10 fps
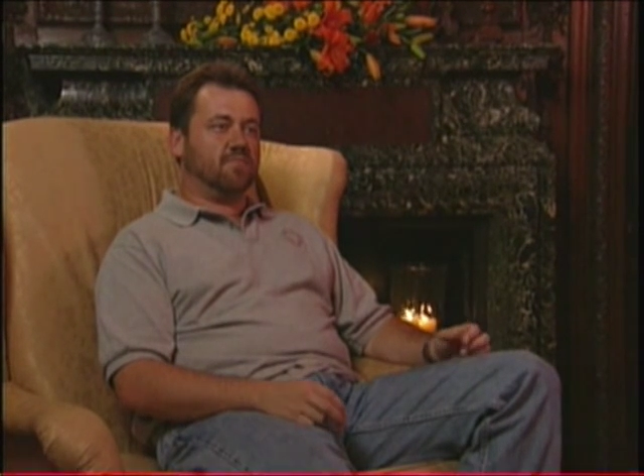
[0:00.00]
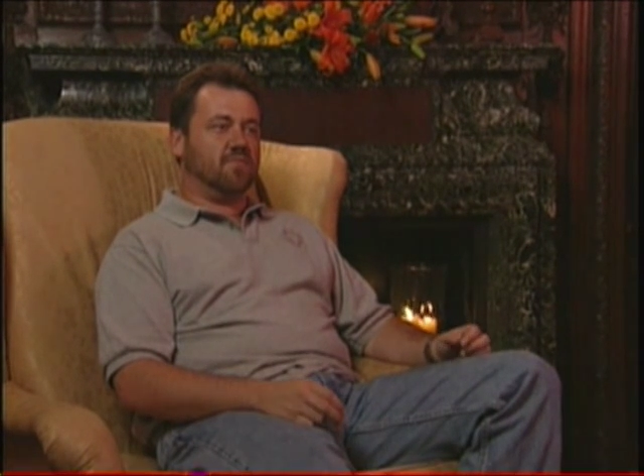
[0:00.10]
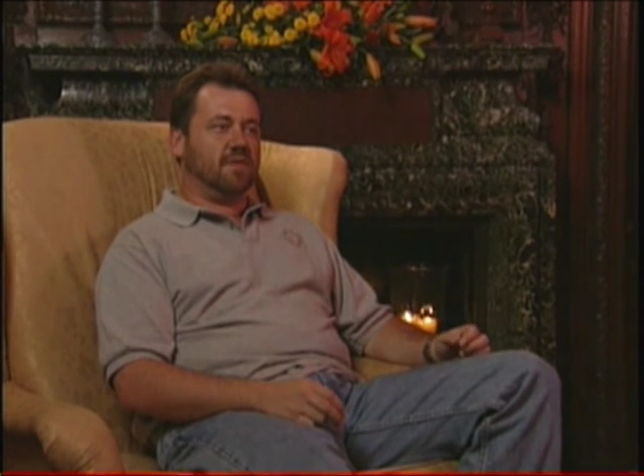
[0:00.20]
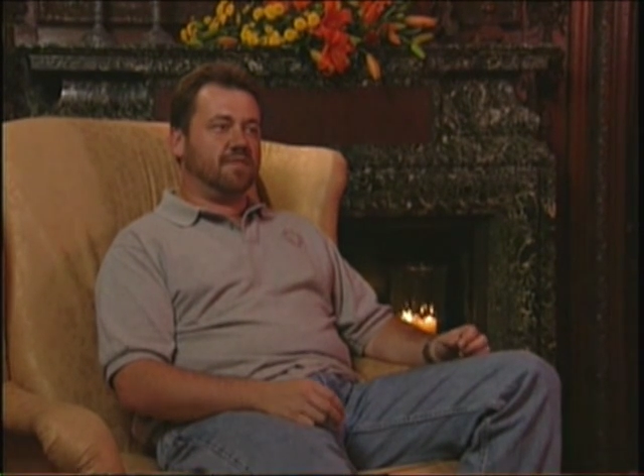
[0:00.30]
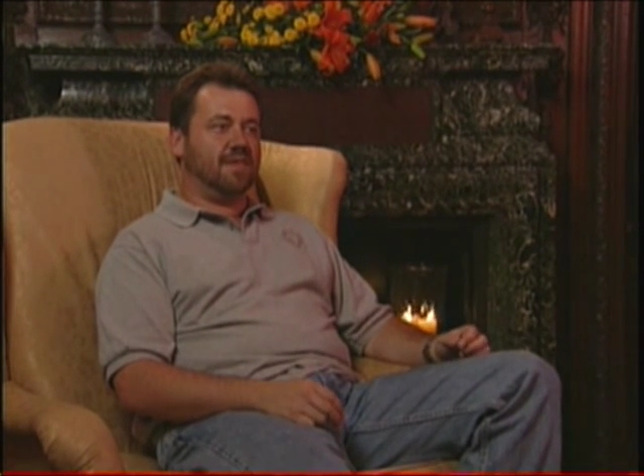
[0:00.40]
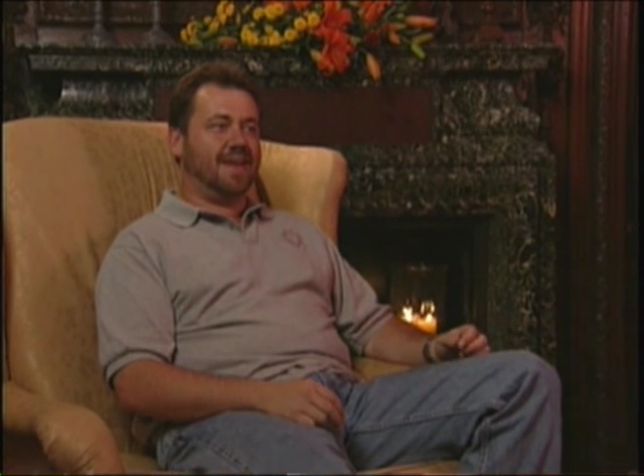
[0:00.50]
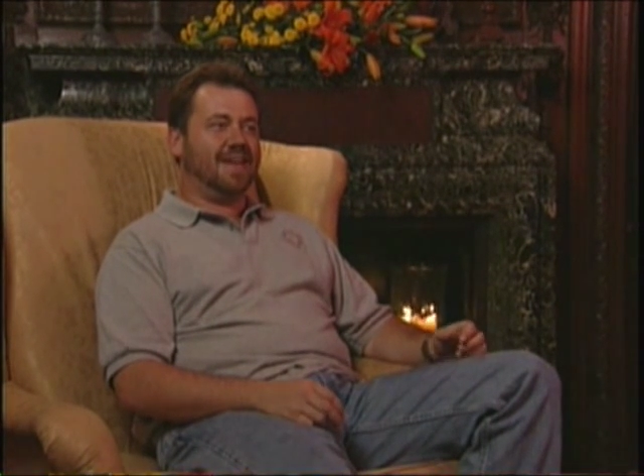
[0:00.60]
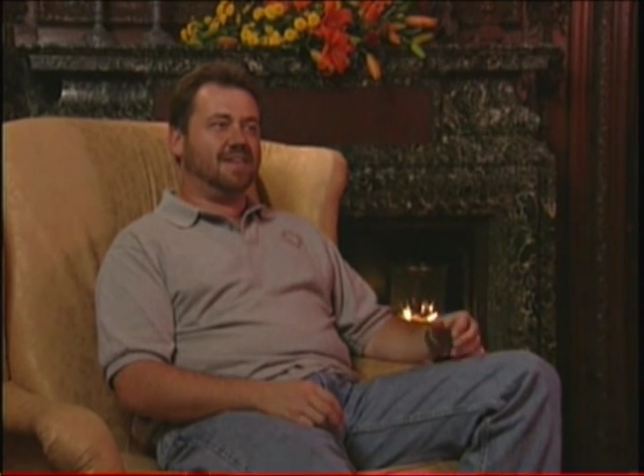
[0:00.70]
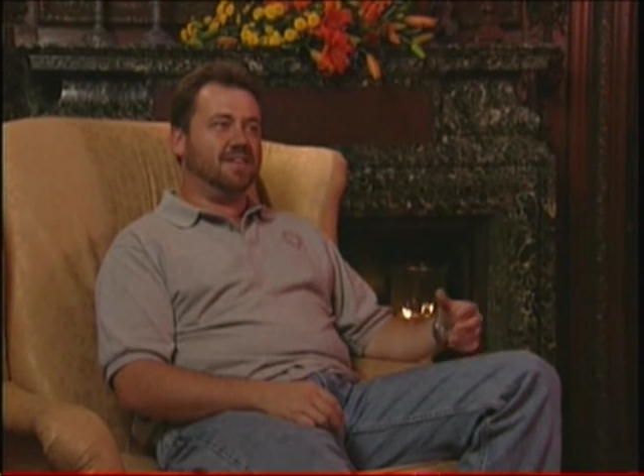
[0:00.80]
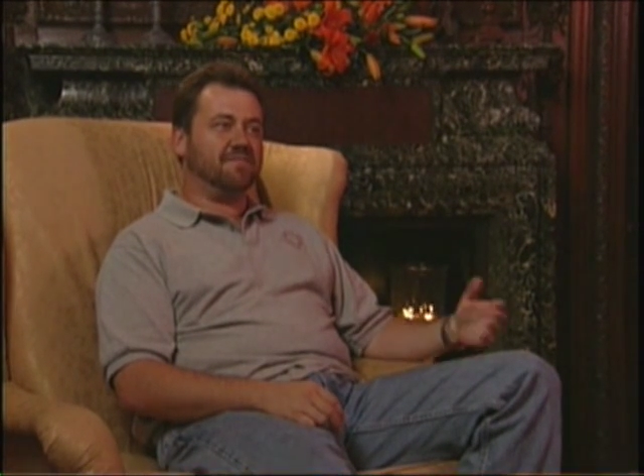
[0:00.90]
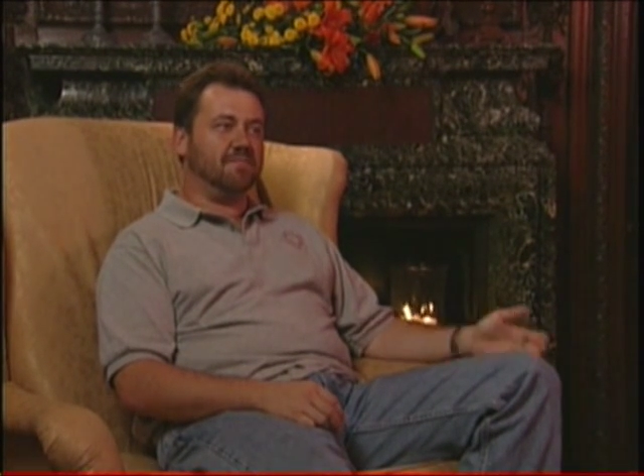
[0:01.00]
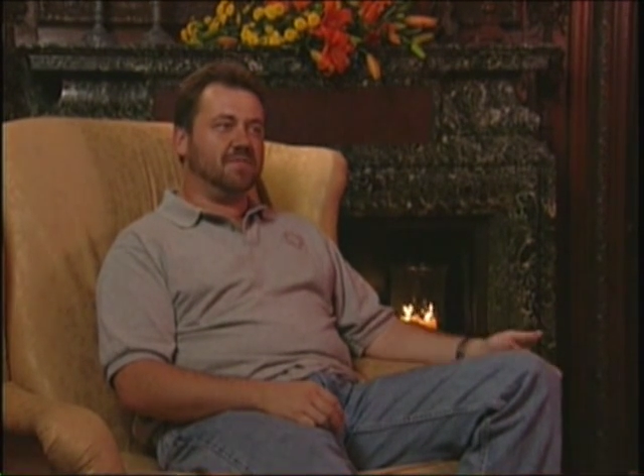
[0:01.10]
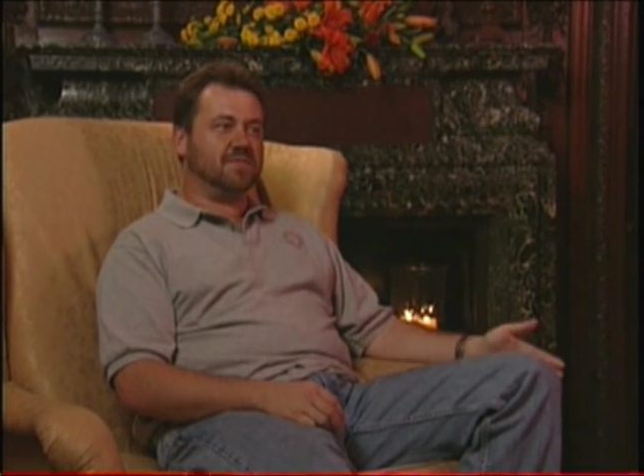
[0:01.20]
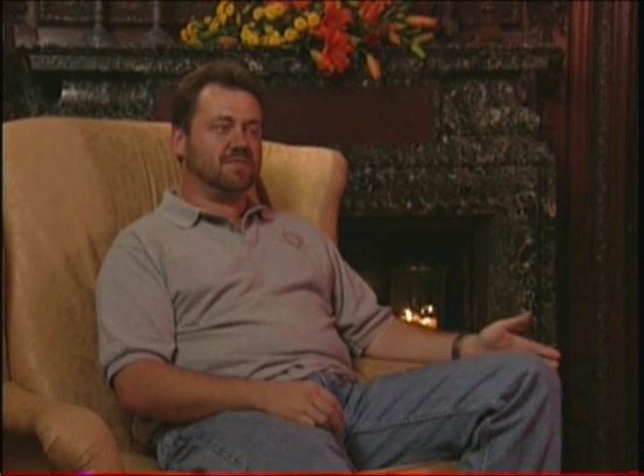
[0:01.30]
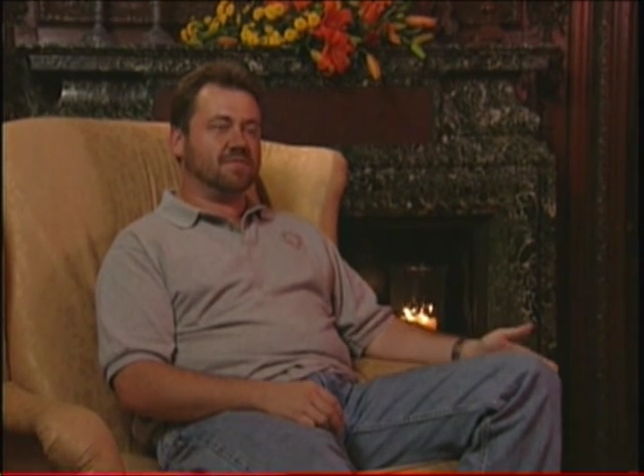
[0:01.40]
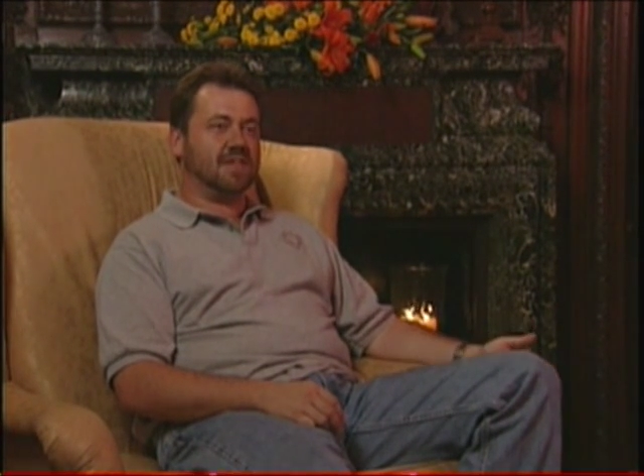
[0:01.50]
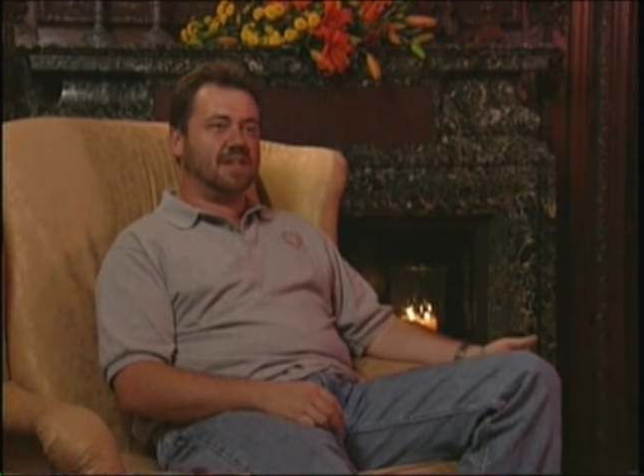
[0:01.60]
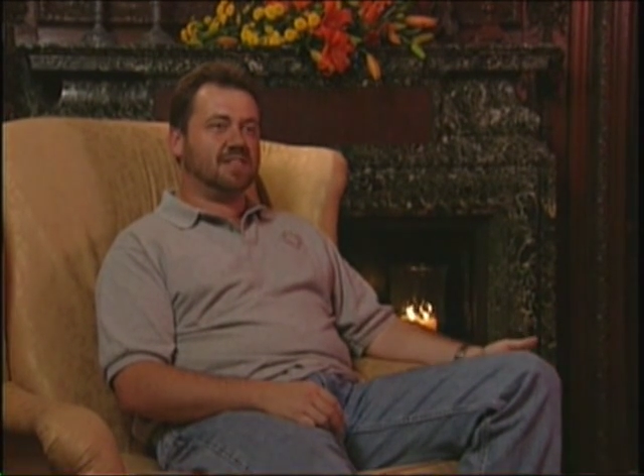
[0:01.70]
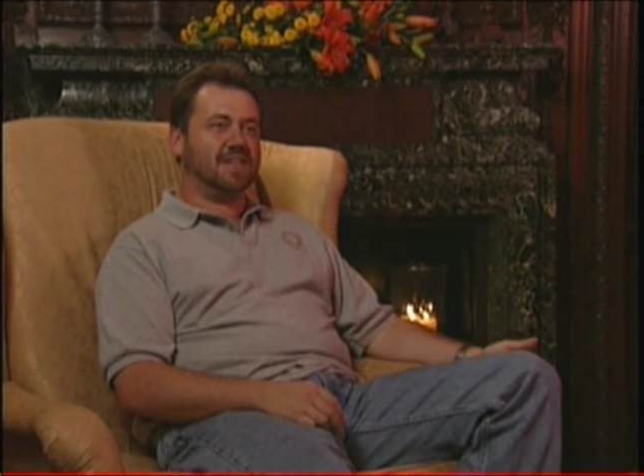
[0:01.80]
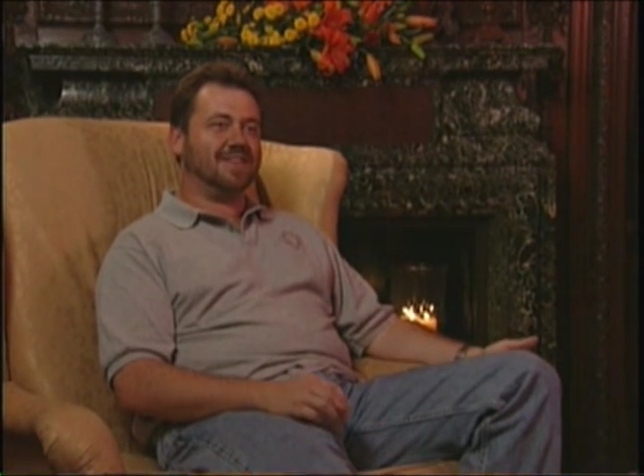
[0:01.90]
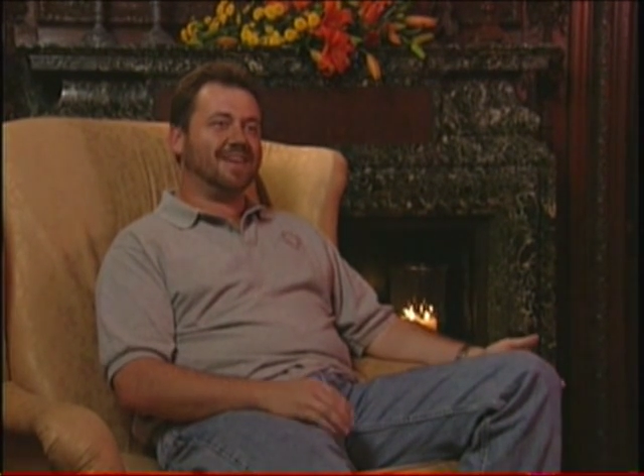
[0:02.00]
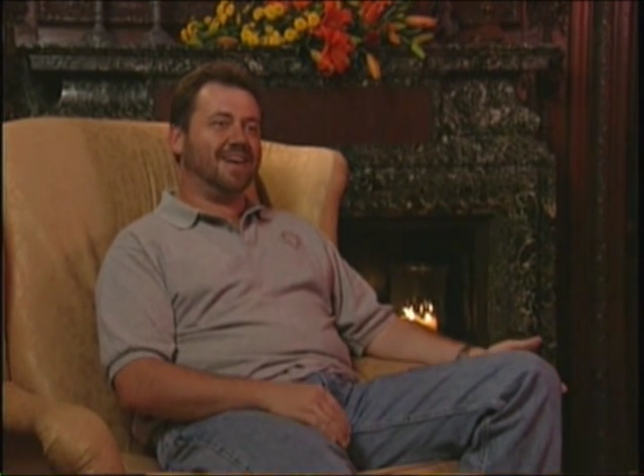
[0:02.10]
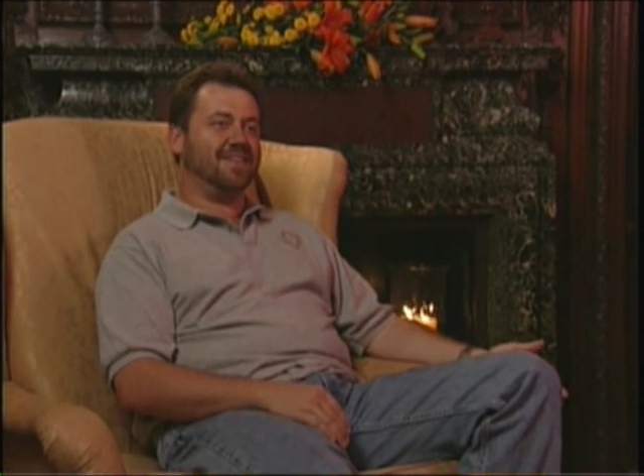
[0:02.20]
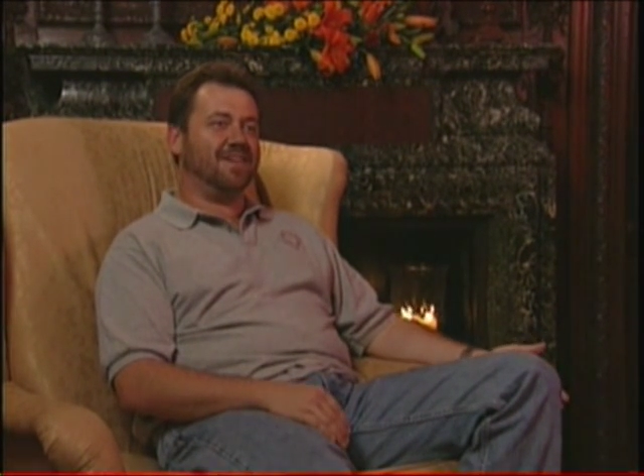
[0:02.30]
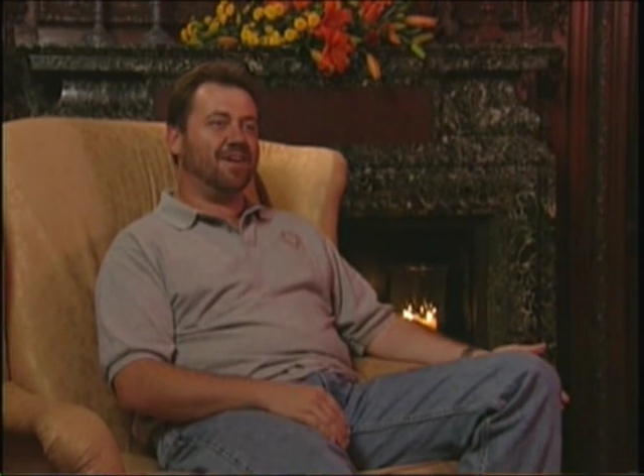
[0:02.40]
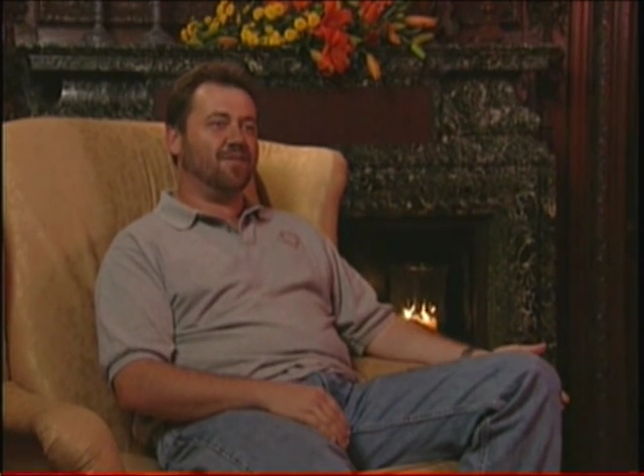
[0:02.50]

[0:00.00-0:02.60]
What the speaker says: up with that had different musical taste had kind of